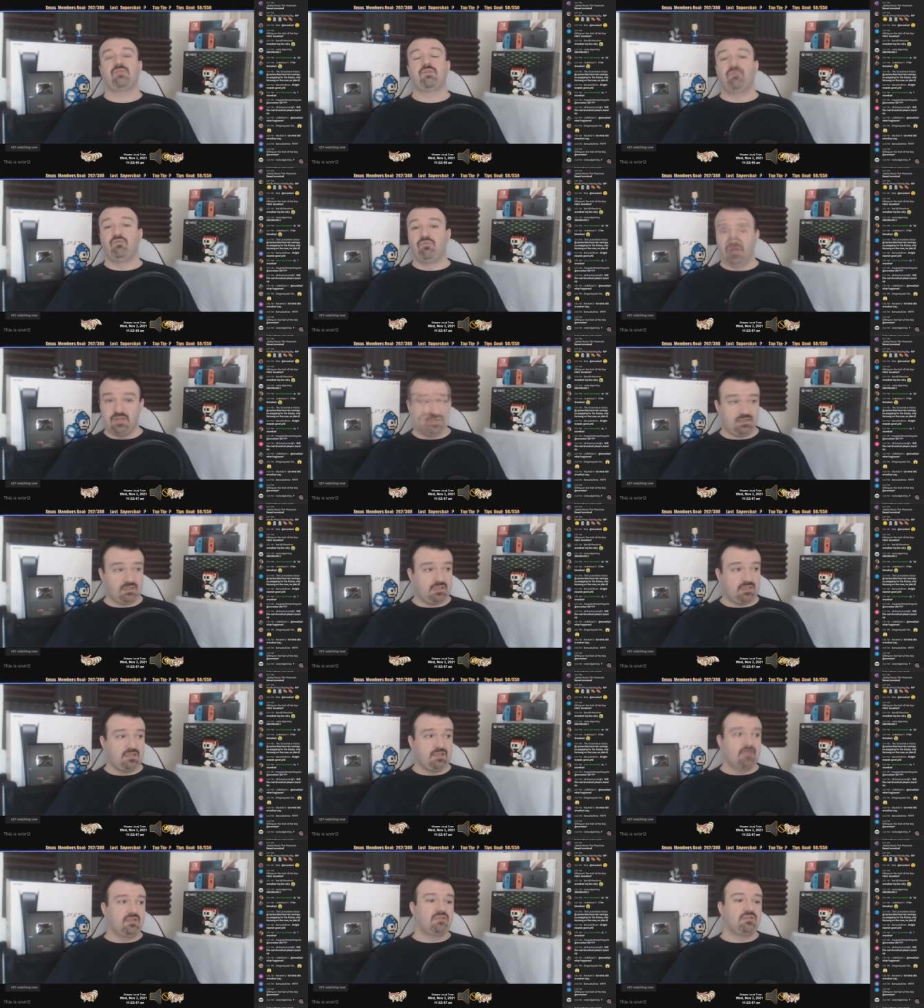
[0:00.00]
Really.
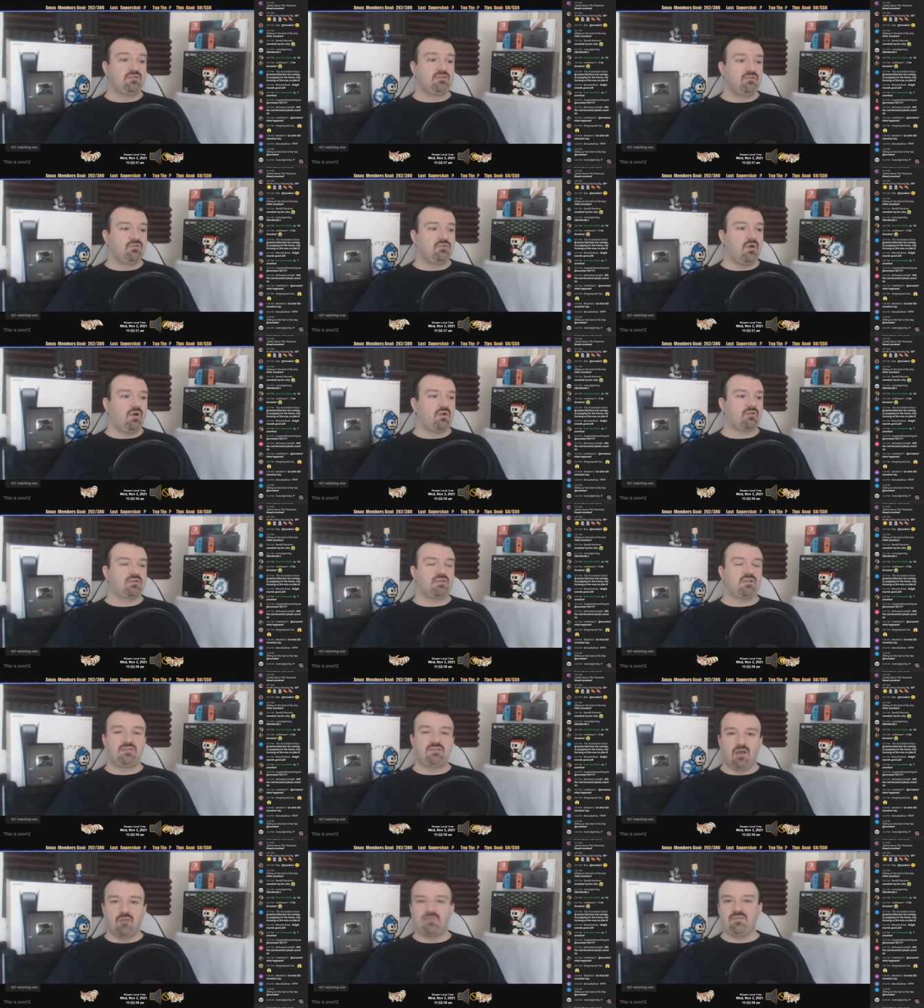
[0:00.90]
You are the
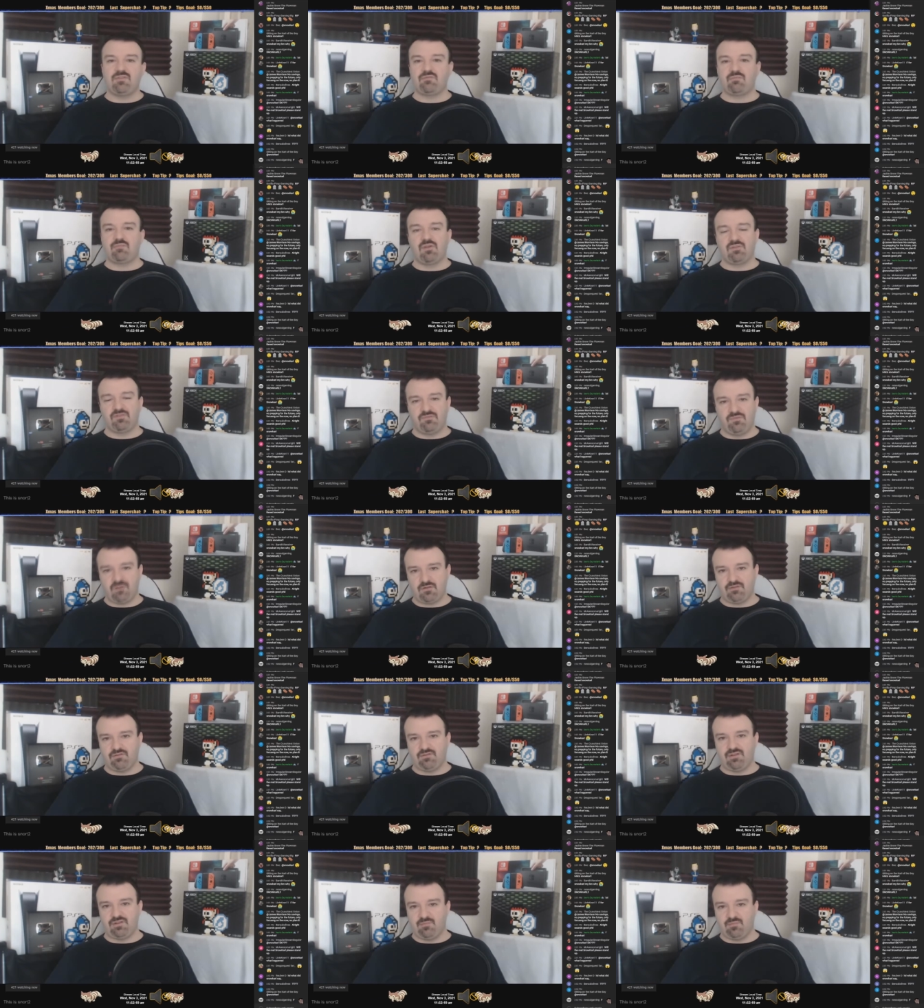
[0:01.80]
dumbest
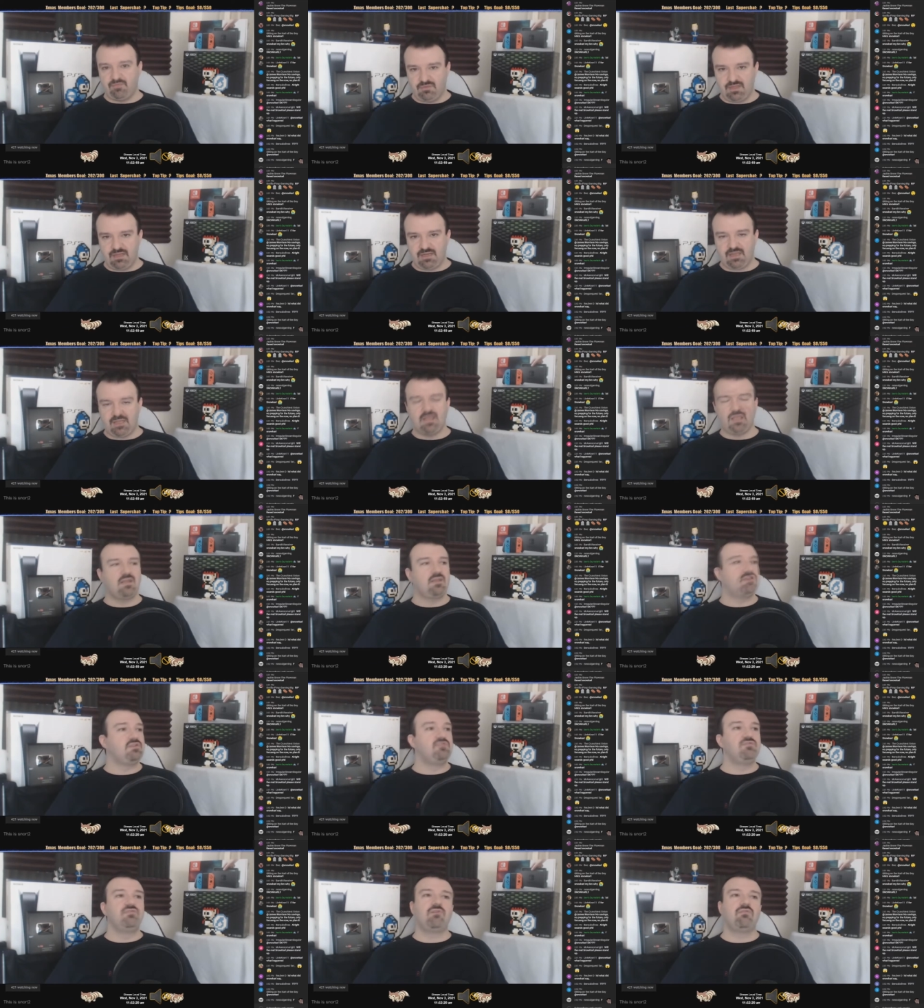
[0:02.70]
motherfuckers on the planet.
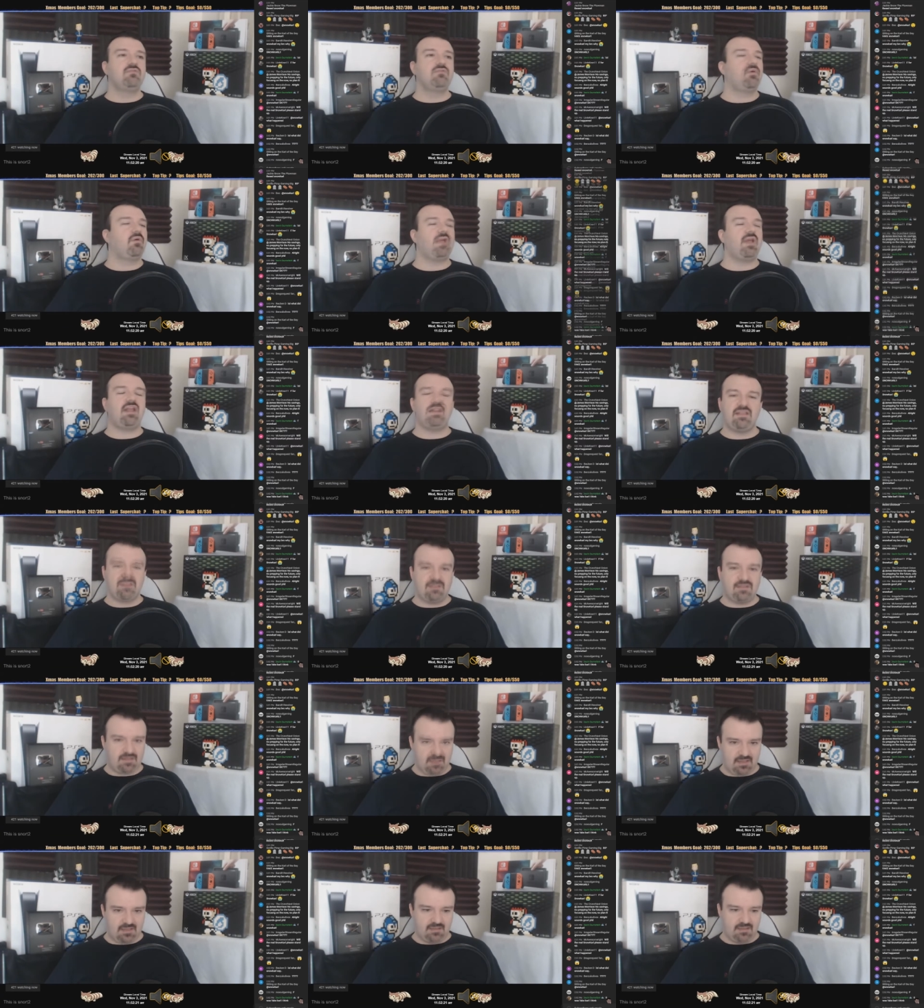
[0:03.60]
You don't know
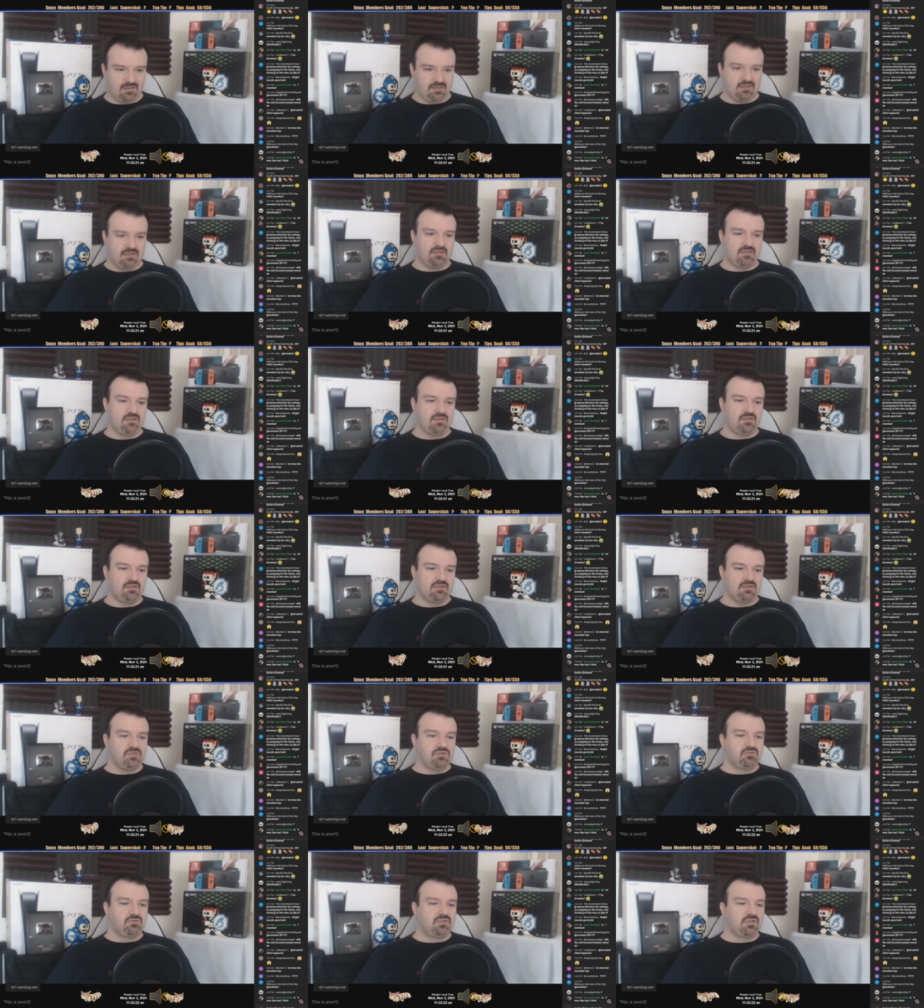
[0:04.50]
anything.
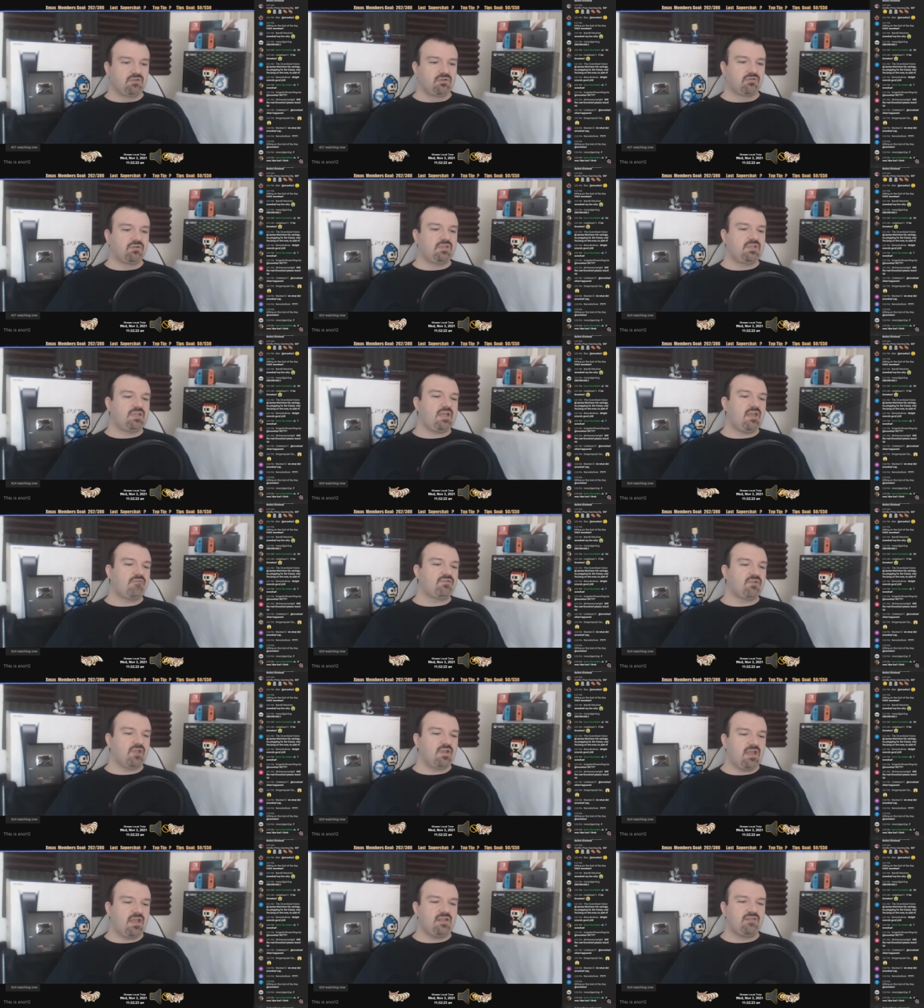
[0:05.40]
You literally have
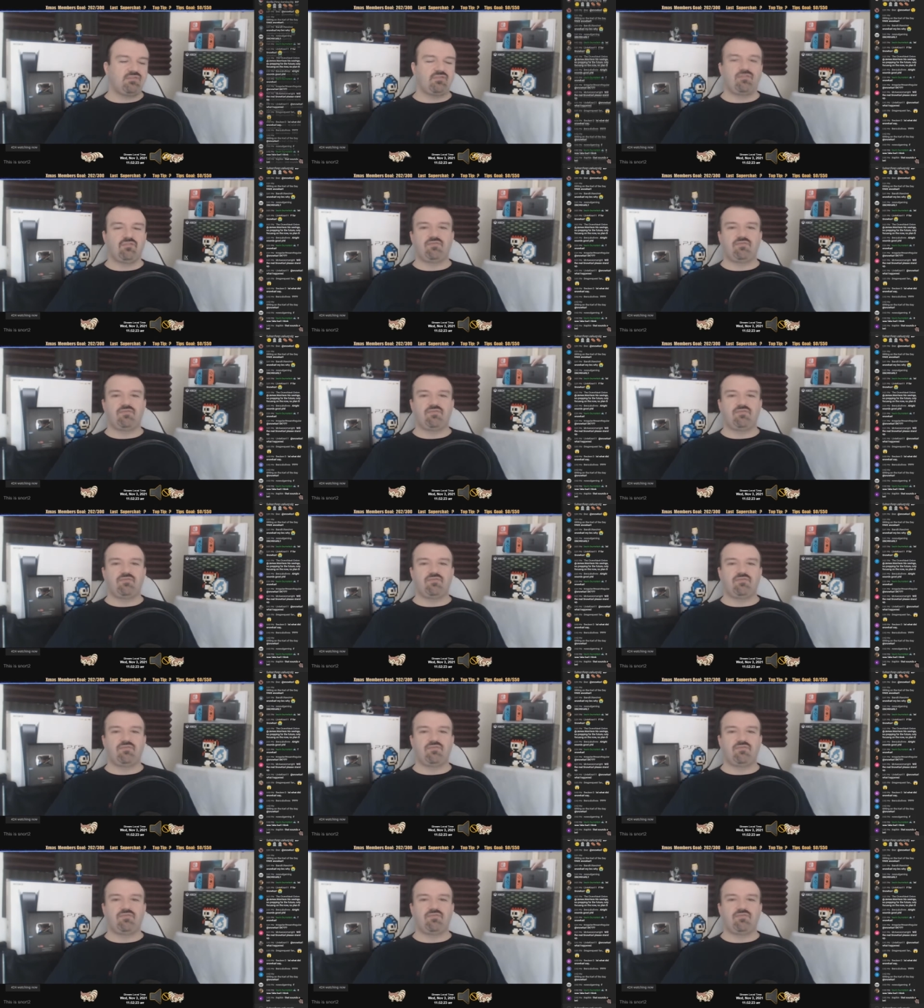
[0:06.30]
your heads so